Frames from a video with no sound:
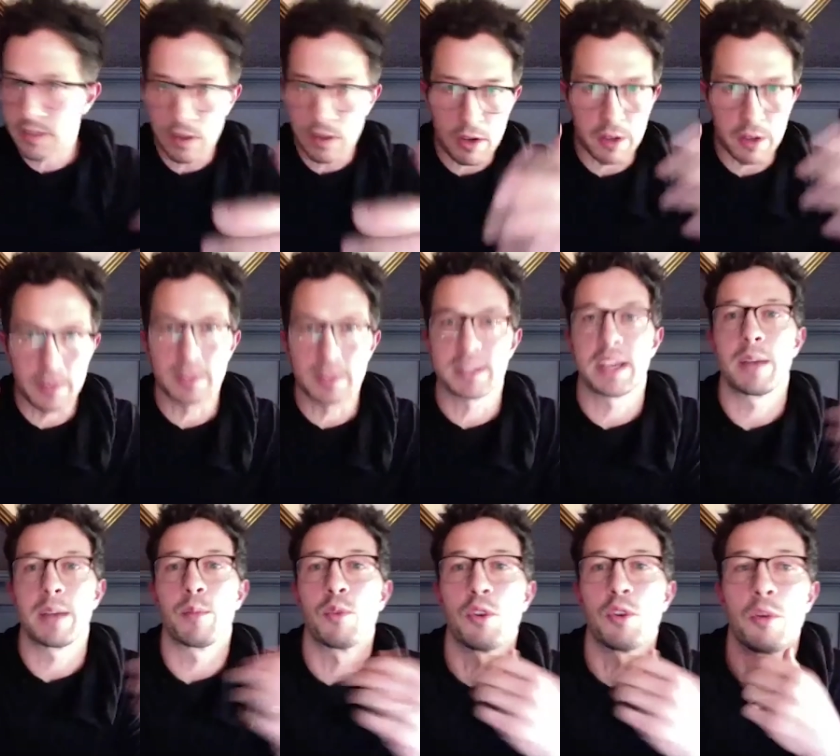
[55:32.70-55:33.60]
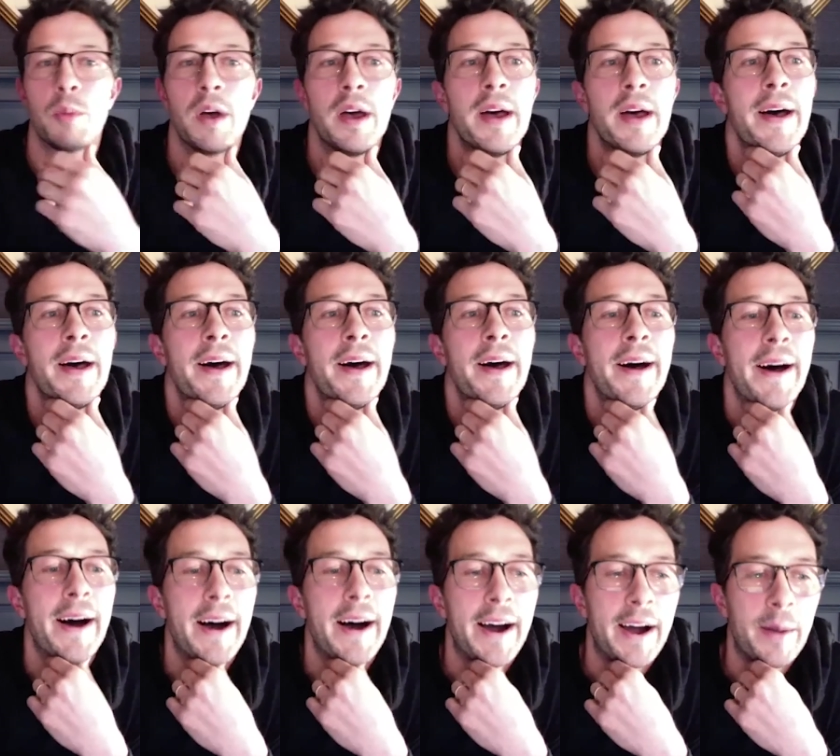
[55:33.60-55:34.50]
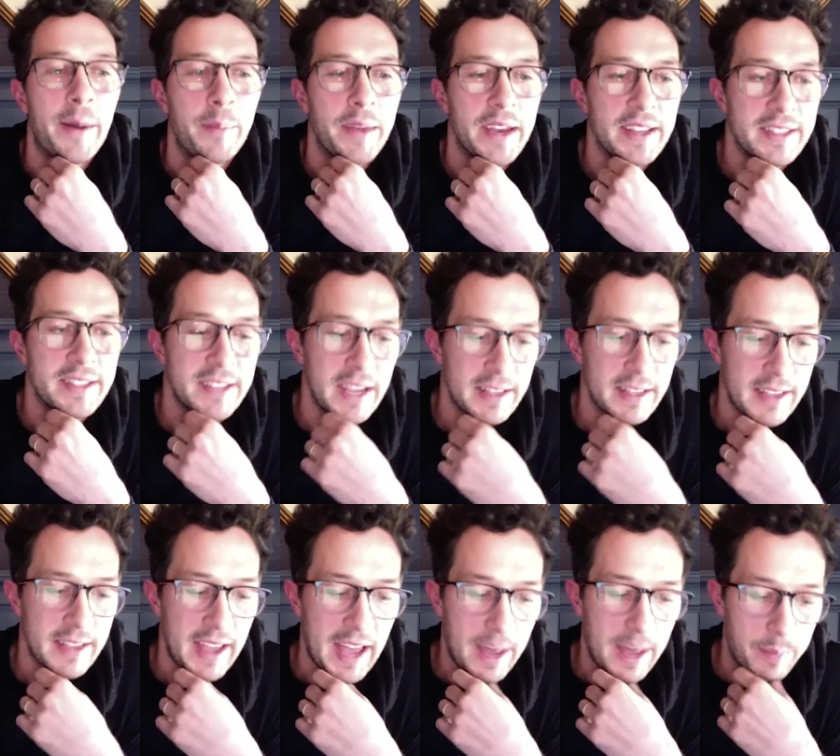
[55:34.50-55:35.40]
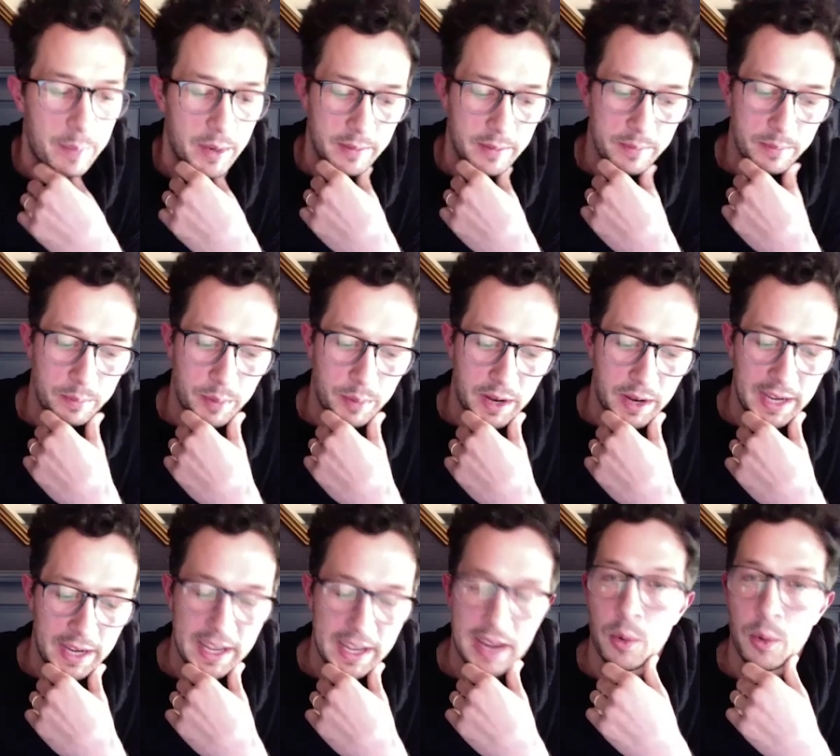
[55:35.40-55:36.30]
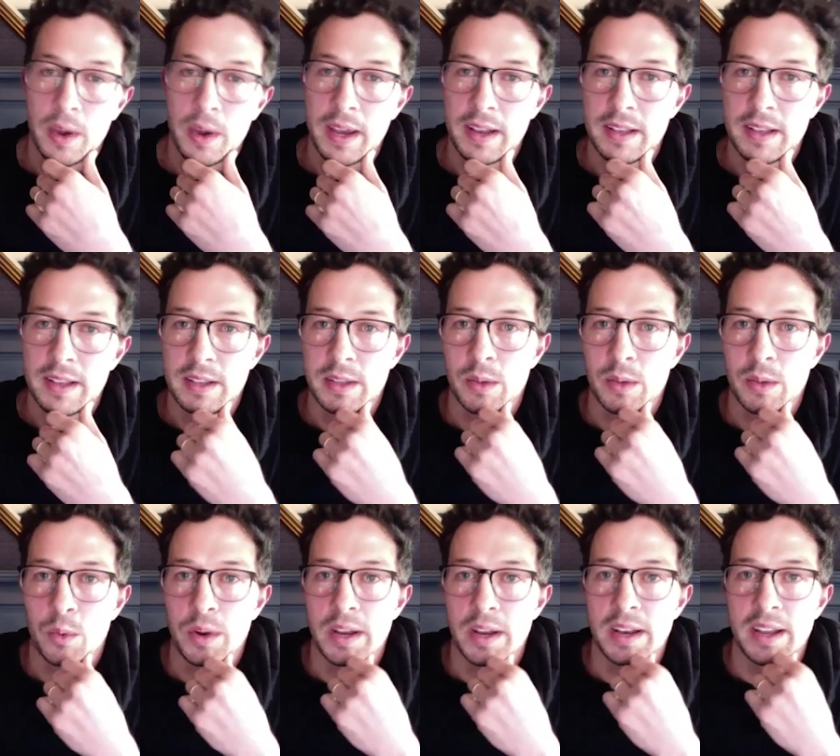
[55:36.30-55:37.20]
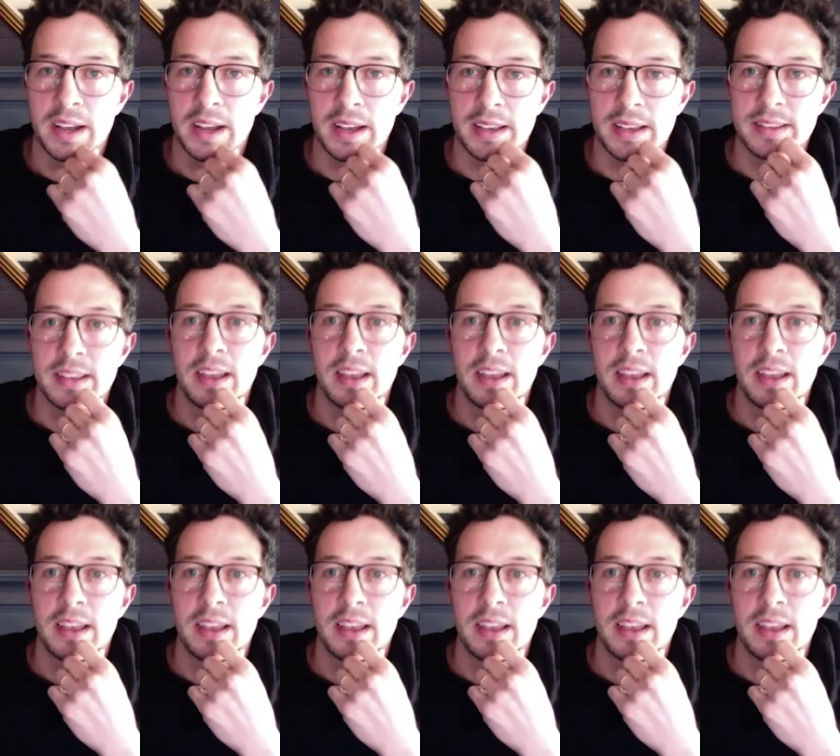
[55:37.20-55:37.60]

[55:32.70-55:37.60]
all in the same room. It's yet to happen, but I can't wait until when it does.